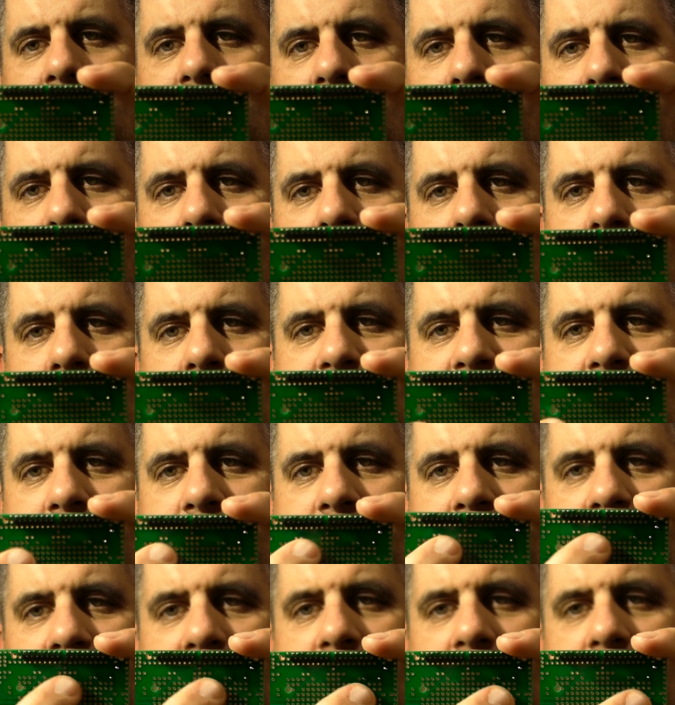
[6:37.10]

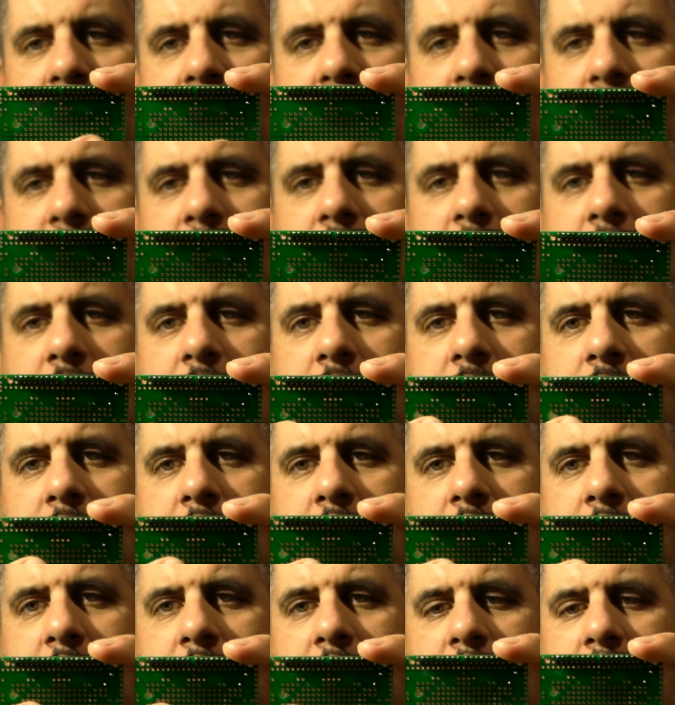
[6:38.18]
prototyping area.
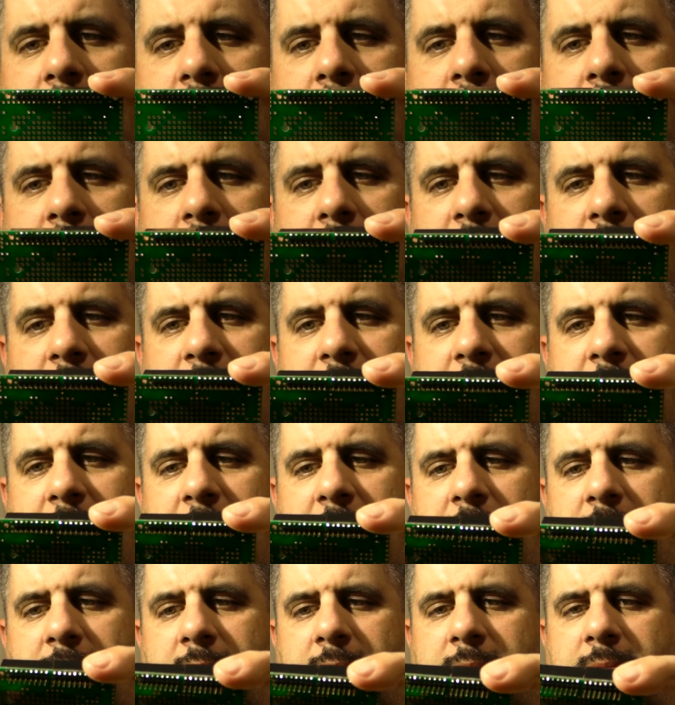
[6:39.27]
And they got
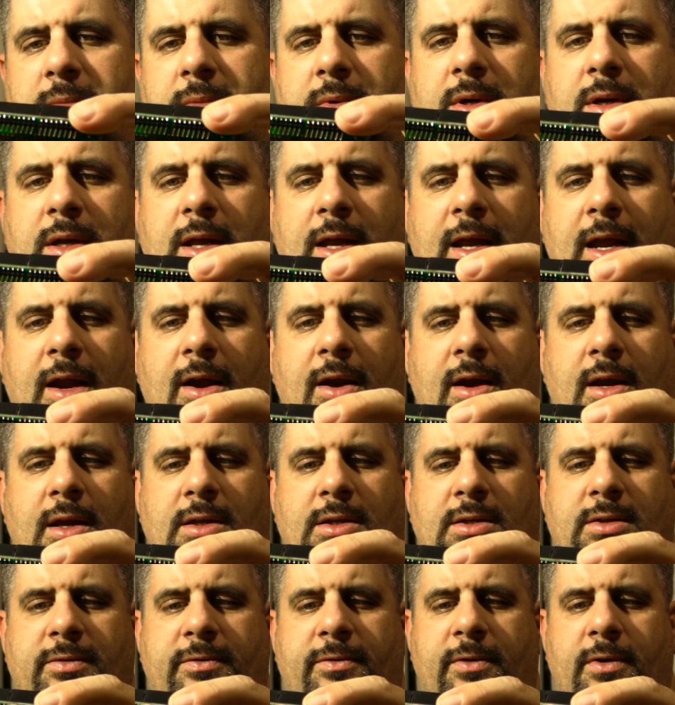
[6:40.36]

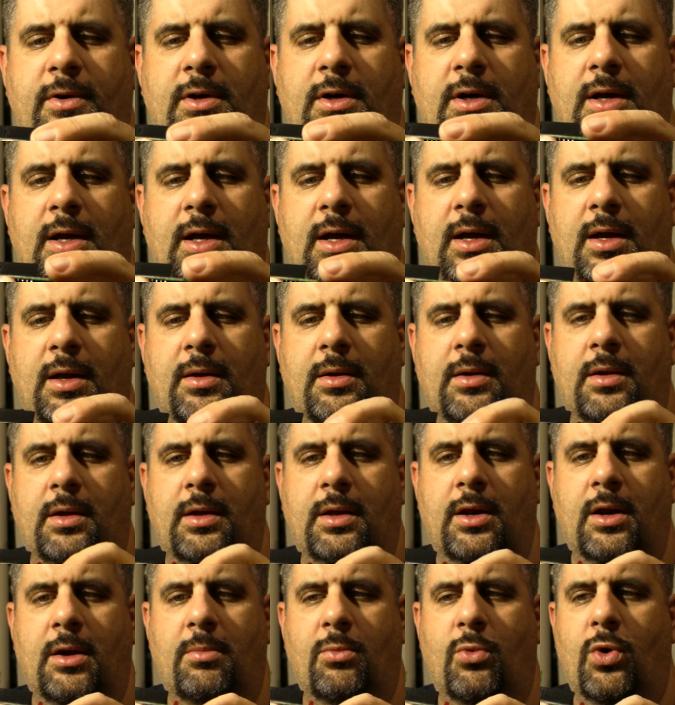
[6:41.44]
areas for, you
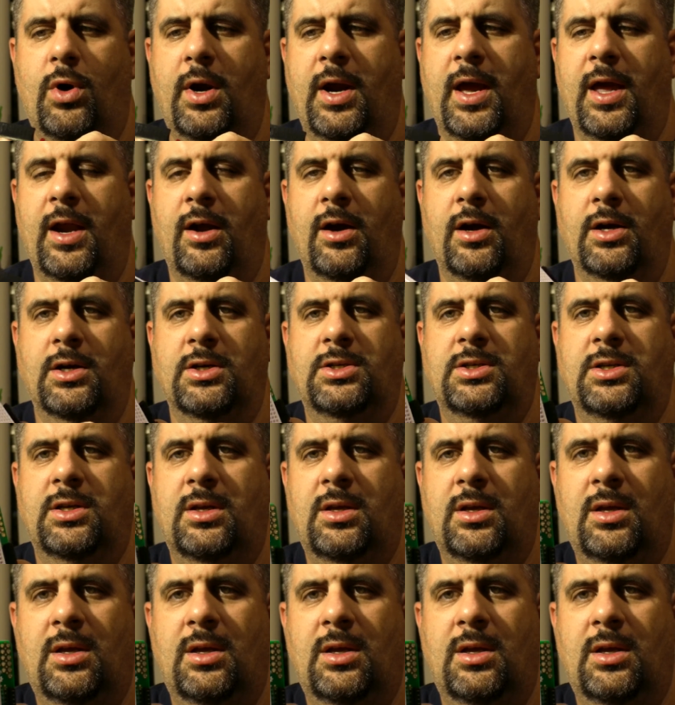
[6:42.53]
know, more headers,